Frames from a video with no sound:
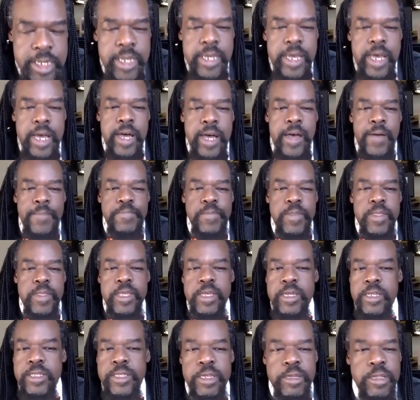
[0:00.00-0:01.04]

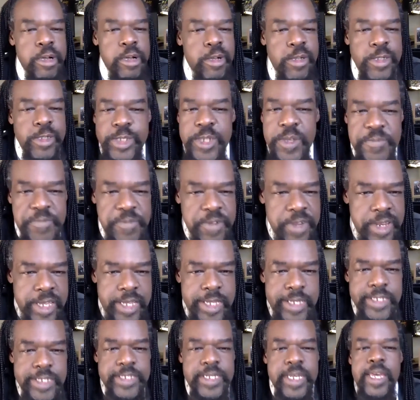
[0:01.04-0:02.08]
The local
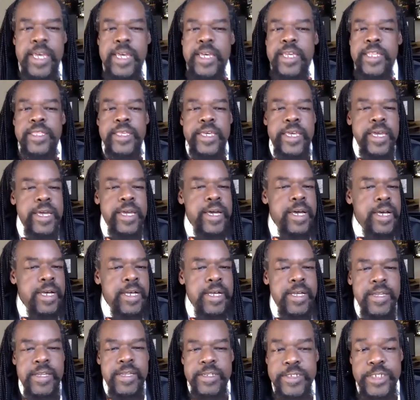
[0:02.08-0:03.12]
symphonies, the
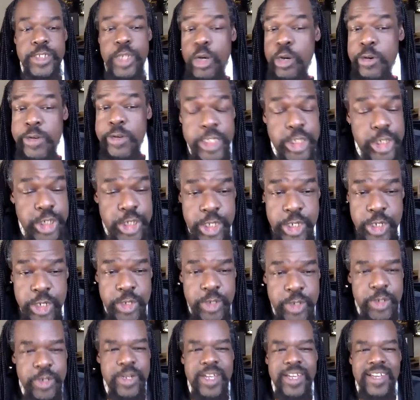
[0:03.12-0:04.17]

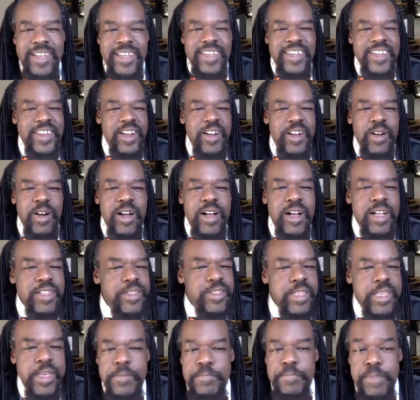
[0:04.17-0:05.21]
OSU,
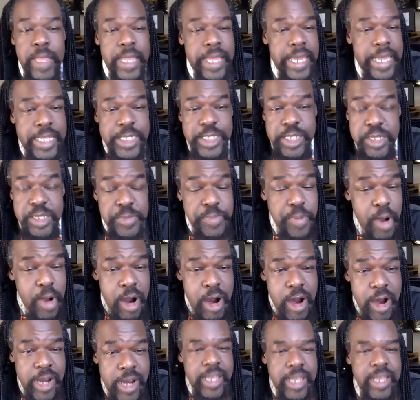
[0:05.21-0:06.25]
the plays in the
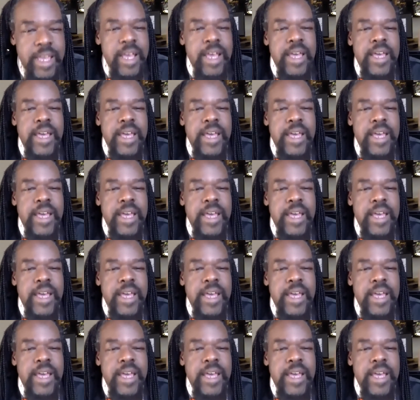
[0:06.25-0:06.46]
park,